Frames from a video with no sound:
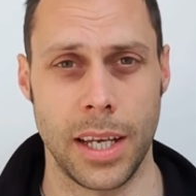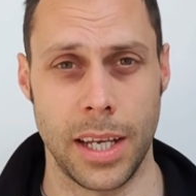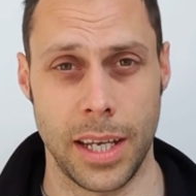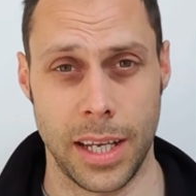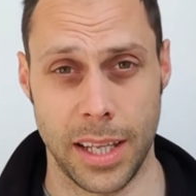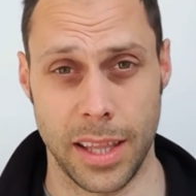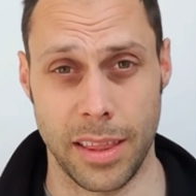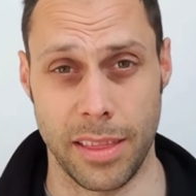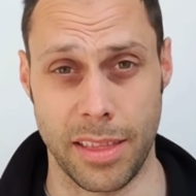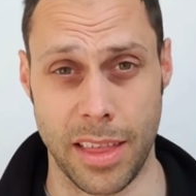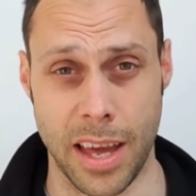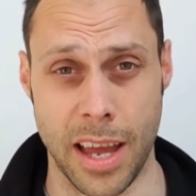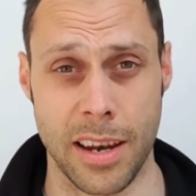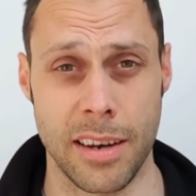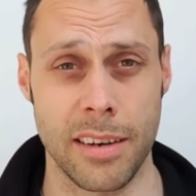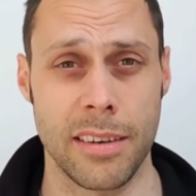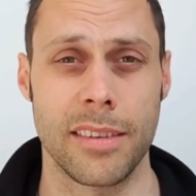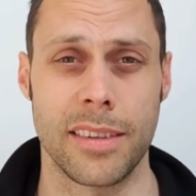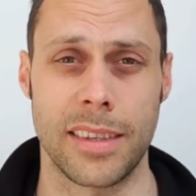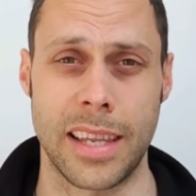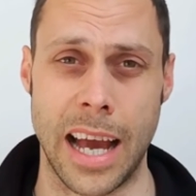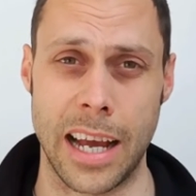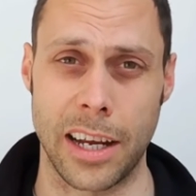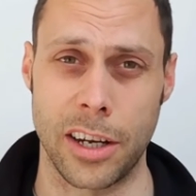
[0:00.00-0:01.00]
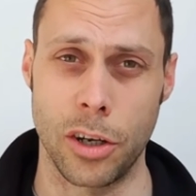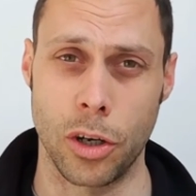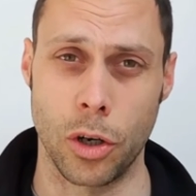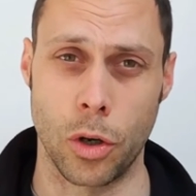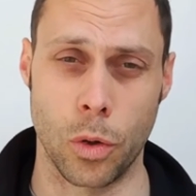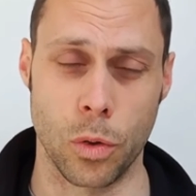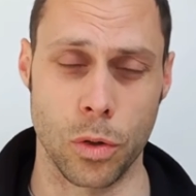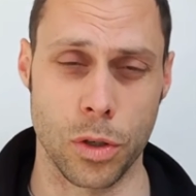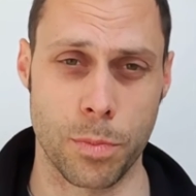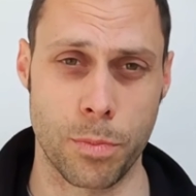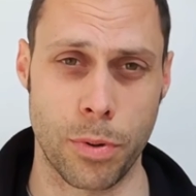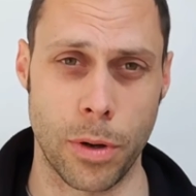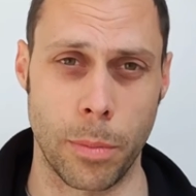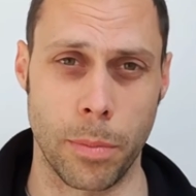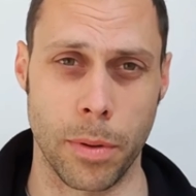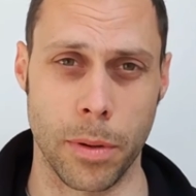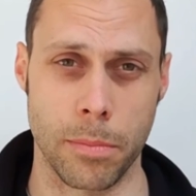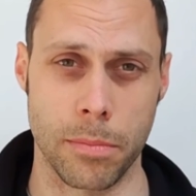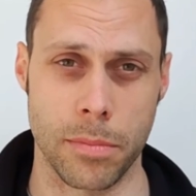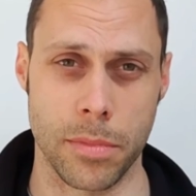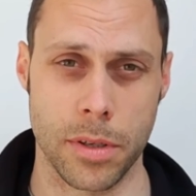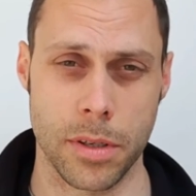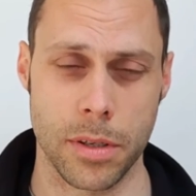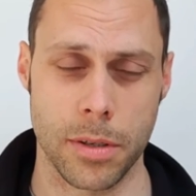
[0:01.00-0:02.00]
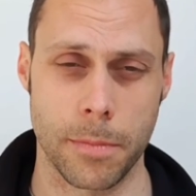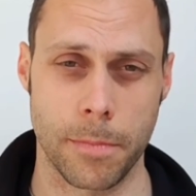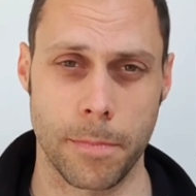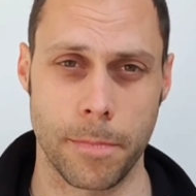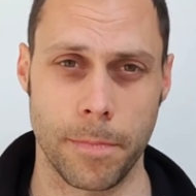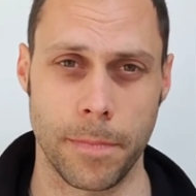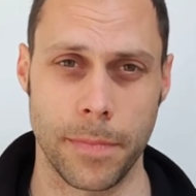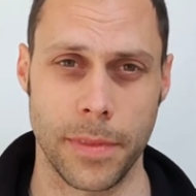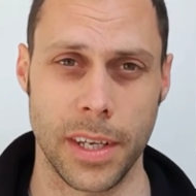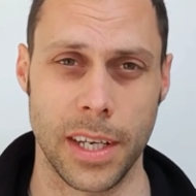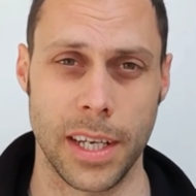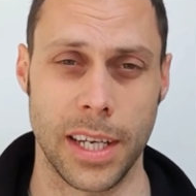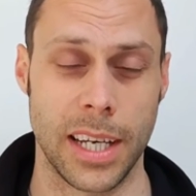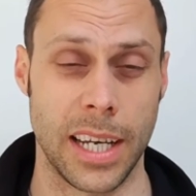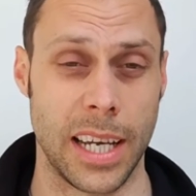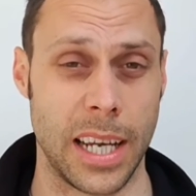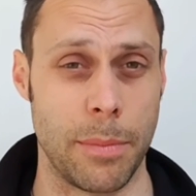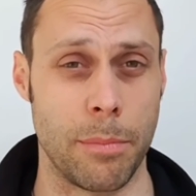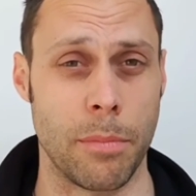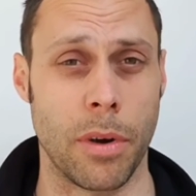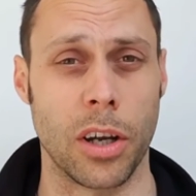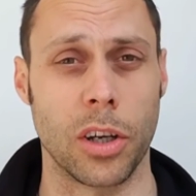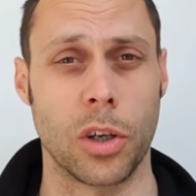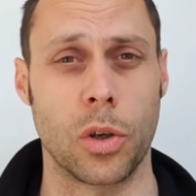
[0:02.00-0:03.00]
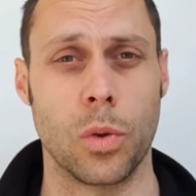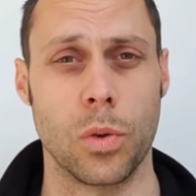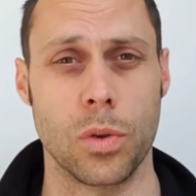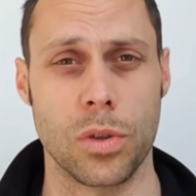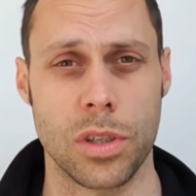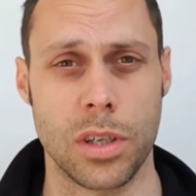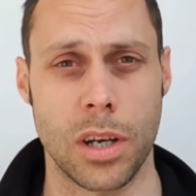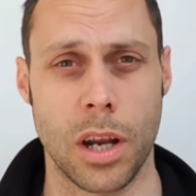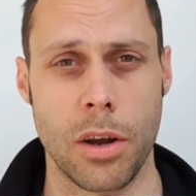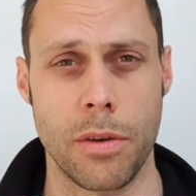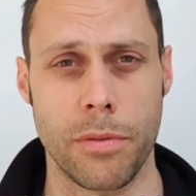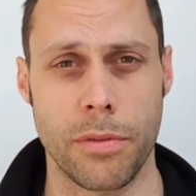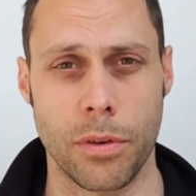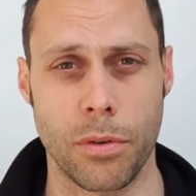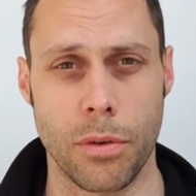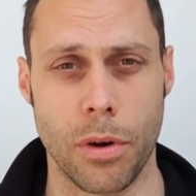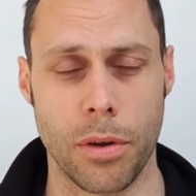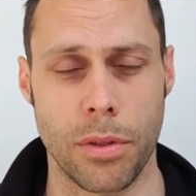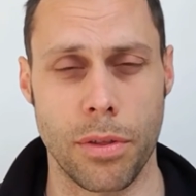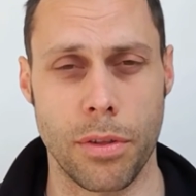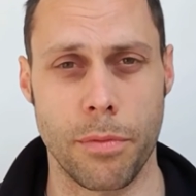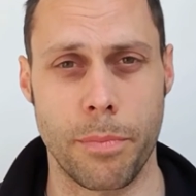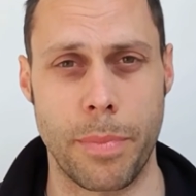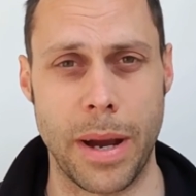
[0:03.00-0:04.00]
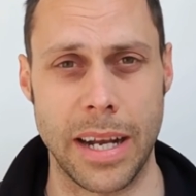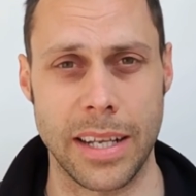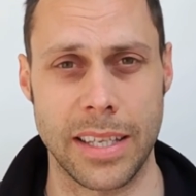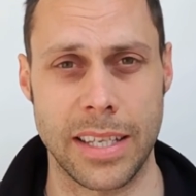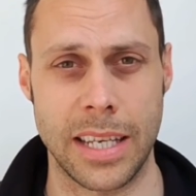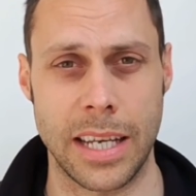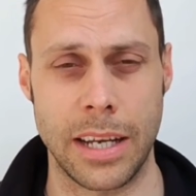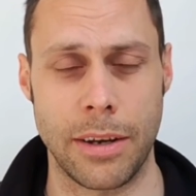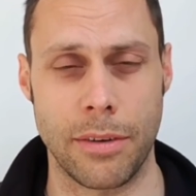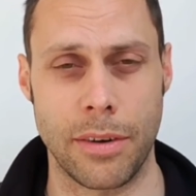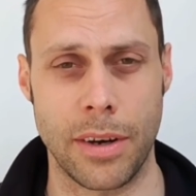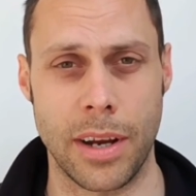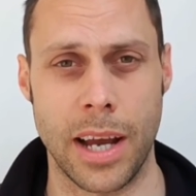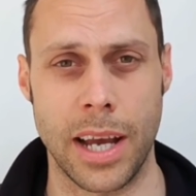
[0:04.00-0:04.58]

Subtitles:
then that can cause problems. It might cause an overgrowth of bacteria in